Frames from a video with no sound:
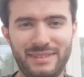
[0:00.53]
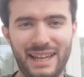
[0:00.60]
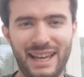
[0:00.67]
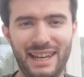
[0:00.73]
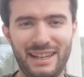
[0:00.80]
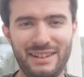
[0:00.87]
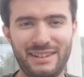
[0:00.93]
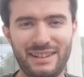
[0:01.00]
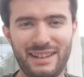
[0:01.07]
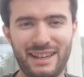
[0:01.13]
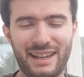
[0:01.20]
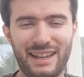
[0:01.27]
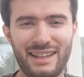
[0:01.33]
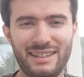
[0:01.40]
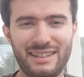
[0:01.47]
Hello,
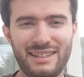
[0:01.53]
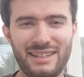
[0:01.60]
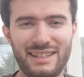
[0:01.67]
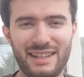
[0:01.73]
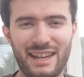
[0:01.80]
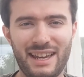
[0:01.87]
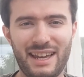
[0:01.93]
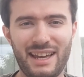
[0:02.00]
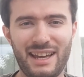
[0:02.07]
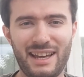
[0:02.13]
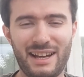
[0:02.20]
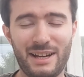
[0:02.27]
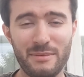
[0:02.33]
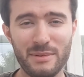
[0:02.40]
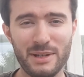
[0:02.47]
and
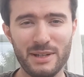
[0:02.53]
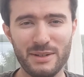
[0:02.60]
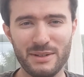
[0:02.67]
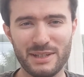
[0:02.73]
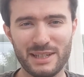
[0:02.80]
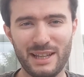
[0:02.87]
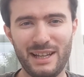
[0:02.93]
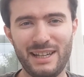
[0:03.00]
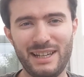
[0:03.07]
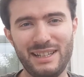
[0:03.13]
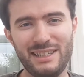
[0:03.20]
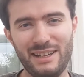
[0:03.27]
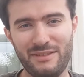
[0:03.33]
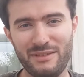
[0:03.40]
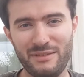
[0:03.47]
I'm going to do a
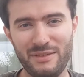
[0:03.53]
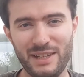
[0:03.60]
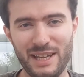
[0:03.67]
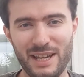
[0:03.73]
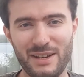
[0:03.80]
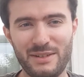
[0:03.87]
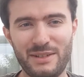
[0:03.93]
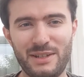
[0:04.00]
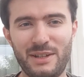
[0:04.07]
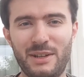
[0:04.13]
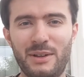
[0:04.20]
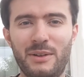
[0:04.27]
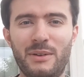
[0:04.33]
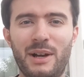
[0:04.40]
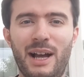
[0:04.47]
slightly different video
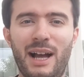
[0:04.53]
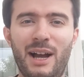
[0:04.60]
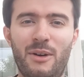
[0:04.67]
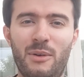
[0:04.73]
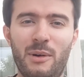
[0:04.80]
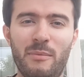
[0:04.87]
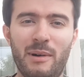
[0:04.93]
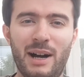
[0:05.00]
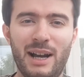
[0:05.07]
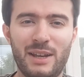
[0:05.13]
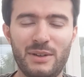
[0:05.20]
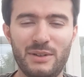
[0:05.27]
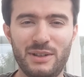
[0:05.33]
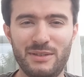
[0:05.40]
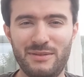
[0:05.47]
to what my
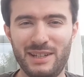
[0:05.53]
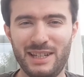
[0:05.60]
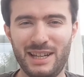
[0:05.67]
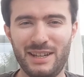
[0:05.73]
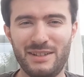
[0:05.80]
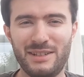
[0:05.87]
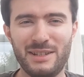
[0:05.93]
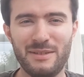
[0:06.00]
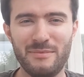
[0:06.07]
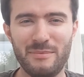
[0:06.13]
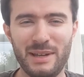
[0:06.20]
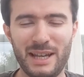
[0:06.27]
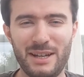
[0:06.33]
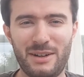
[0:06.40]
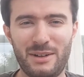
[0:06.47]
other videos have
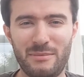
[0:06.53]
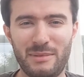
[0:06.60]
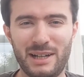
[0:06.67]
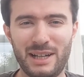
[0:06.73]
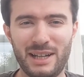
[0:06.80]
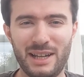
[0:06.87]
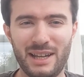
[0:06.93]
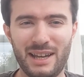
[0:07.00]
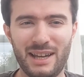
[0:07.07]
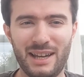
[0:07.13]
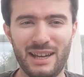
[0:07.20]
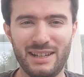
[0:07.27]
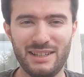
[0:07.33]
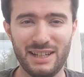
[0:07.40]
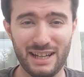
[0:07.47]
been on my
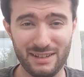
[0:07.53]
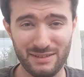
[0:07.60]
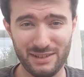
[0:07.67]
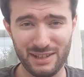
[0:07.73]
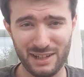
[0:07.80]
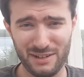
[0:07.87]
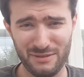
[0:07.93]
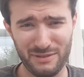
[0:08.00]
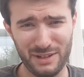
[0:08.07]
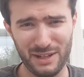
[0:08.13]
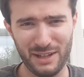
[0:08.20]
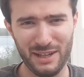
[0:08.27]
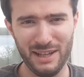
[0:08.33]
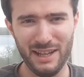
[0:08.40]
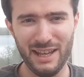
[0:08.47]
channel so
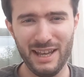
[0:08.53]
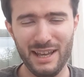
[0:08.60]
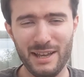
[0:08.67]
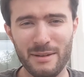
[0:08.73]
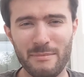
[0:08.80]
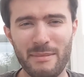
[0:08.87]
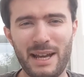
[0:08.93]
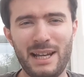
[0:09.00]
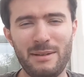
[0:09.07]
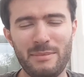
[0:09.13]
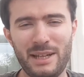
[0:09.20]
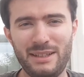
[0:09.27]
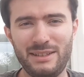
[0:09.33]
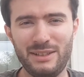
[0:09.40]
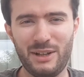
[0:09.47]
far. Mainly
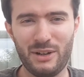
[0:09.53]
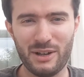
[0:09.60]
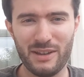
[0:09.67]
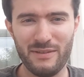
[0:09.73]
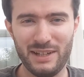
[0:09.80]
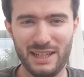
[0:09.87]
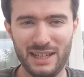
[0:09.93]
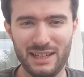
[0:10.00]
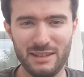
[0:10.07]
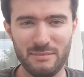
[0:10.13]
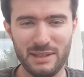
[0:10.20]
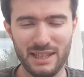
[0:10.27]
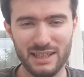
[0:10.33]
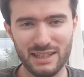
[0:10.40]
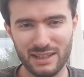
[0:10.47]
been hockey videos,
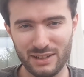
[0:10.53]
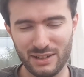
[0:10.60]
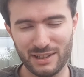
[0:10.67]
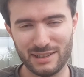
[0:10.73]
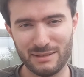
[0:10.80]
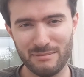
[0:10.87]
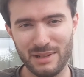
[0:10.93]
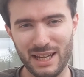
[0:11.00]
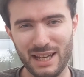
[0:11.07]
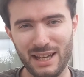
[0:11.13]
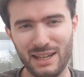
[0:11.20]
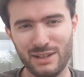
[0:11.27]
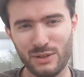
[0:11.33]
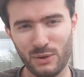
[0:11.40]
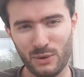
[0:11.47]
but this is just
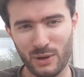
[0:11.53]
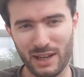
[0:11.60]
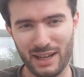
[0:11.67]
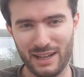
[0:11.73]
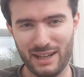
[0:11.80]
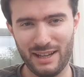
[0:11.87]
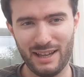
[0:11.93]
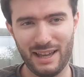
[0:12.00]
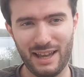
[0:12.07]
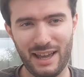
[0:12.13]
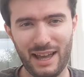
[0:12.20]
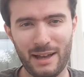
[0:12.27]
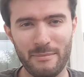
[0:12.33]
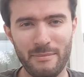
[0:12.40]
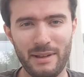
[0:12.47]
me talking
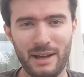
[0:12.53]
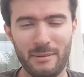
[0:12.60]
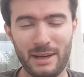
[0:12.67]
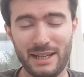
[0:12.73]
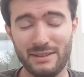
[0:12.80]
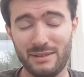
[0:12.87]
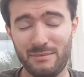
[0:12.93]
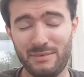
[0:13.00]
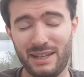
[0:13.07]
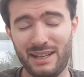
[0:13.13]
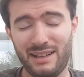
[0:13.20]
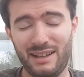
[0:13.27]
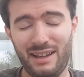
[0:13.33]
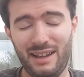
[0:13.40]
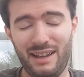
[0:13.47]
about
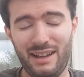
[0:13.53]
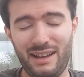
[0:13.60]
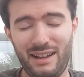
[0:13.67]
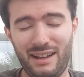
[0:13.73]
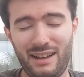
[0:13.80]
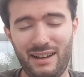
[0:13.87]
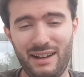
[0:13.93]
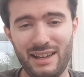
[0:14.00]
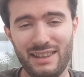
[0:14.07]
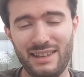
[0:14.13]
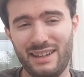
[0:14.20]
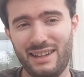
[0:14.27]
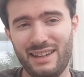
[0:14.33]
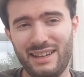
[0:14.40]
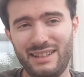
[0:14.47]
something that I
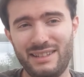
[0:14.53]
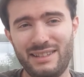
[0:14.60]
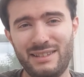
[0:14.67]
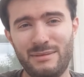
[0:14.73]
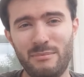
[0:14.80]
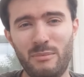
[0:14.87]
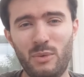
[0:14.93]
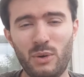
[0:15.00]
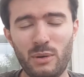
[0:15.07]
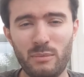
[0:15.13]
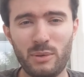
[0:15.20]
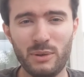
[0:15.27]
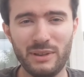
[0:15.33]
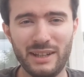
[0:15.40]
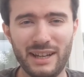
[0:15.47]
think is more
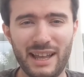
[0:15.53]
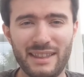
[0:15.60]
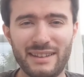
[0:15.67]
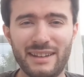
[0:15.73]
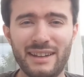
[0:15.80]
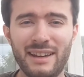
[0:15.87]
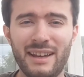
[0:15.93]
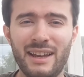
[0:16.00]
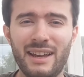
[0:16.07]
important than ever,